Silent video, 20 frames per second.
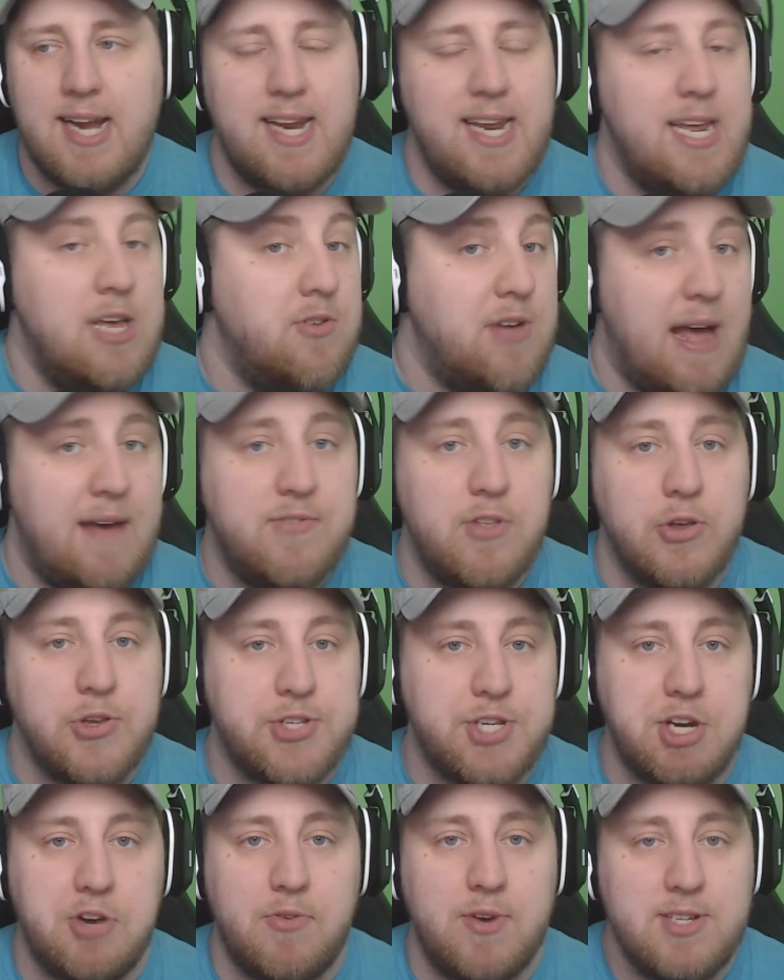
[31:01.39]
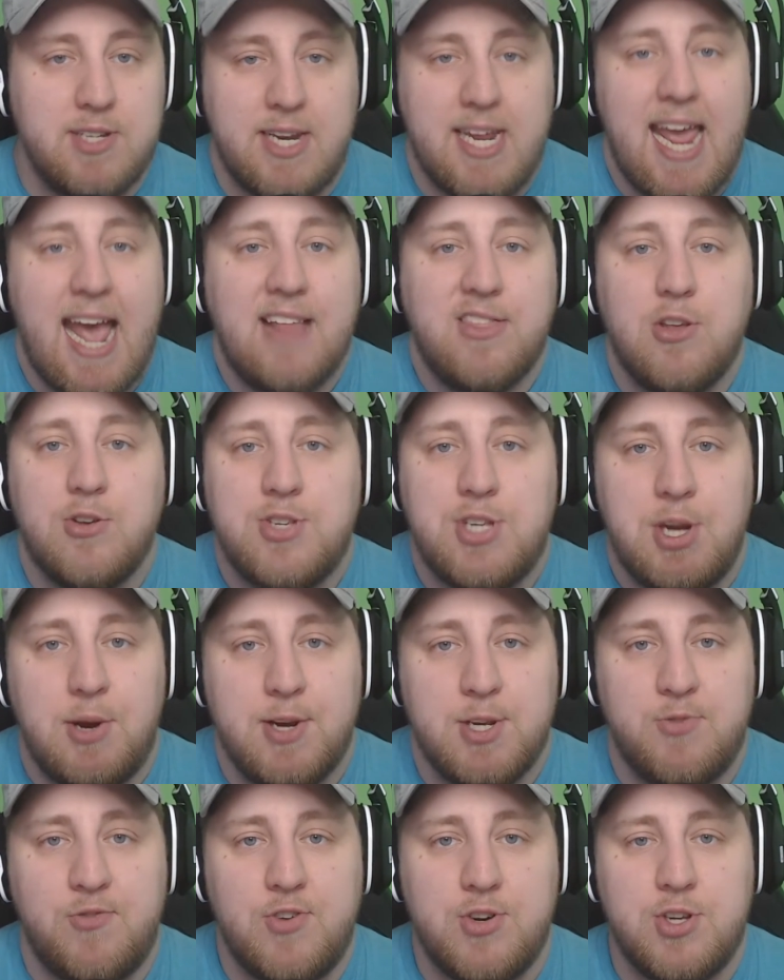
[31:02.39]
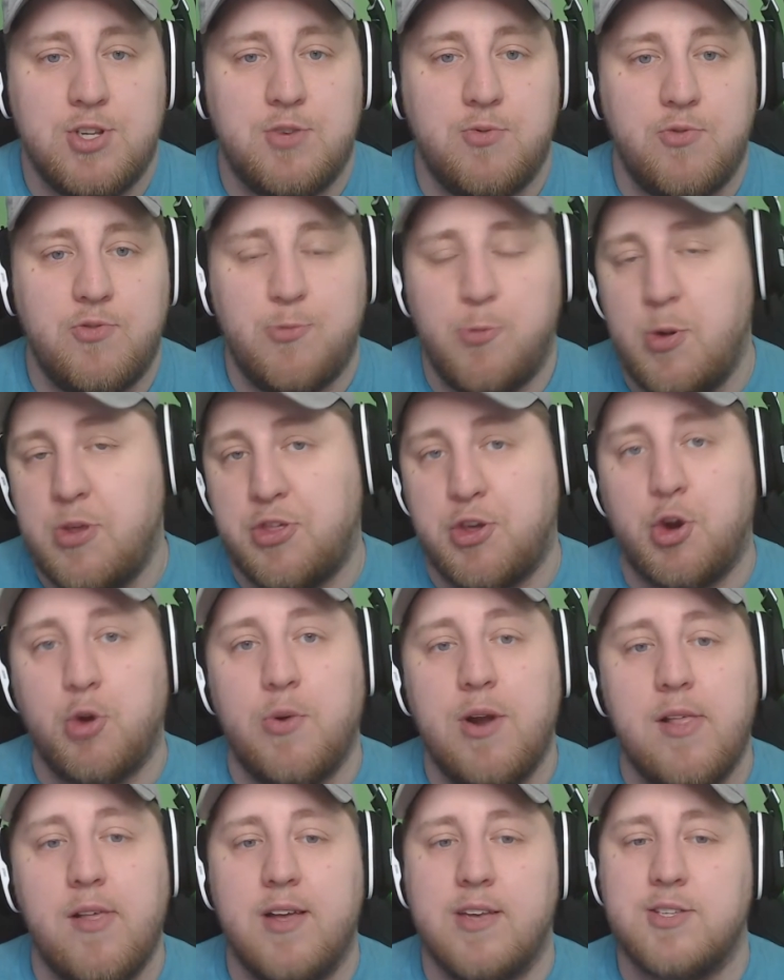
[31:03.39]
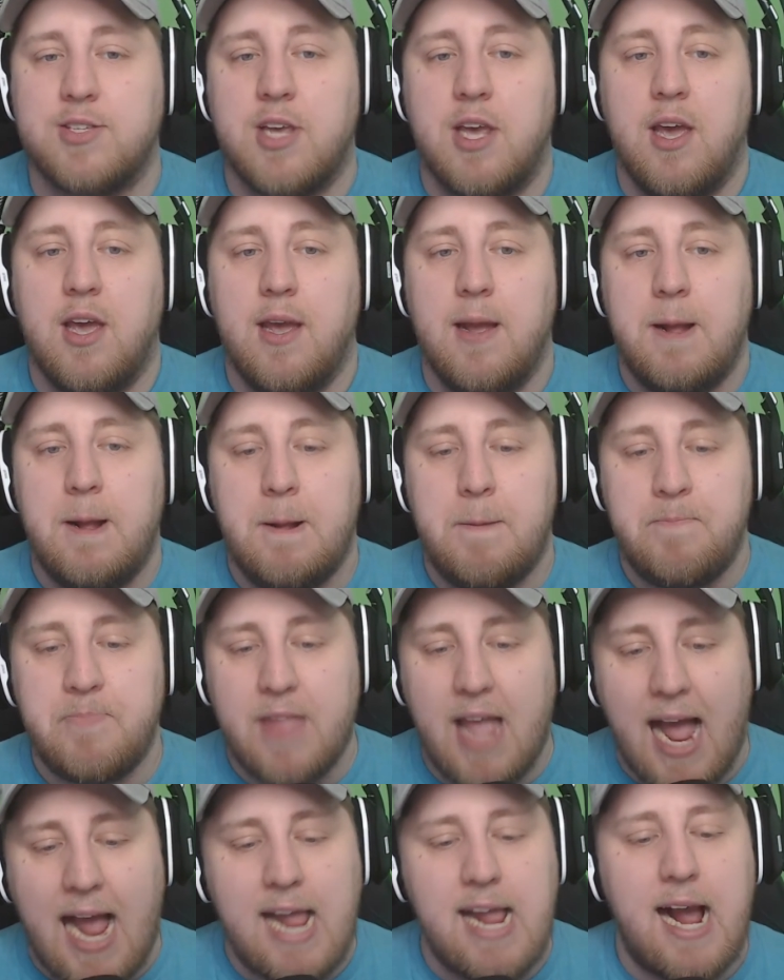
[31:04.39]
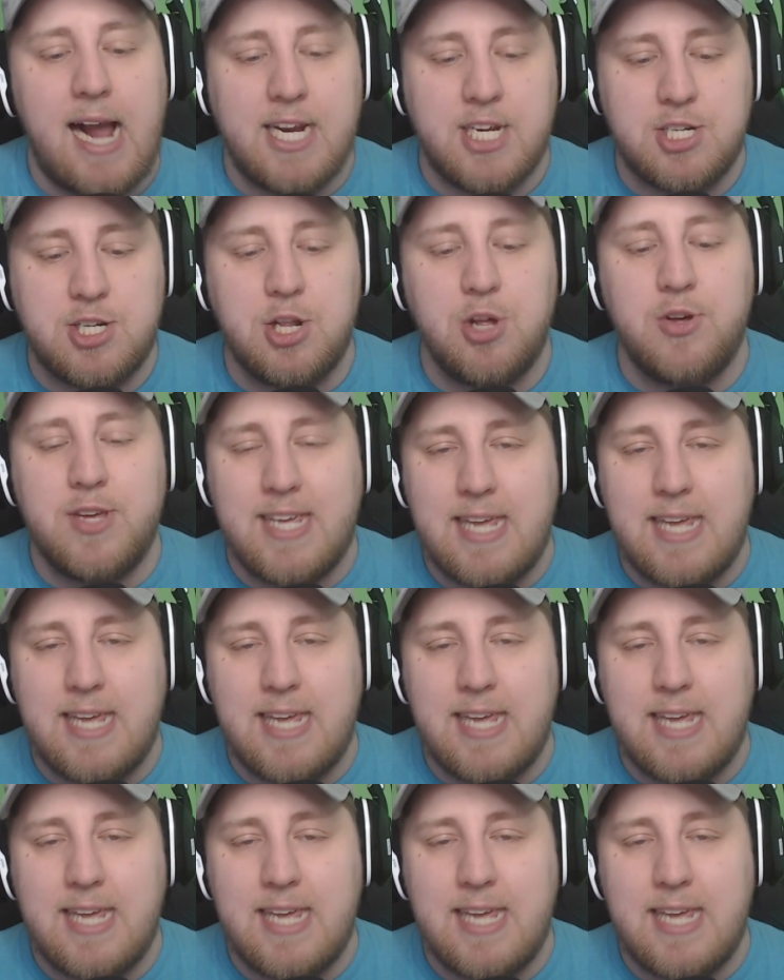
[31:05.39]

He'll have those series, and he had those series versus with Gorillas. I'm still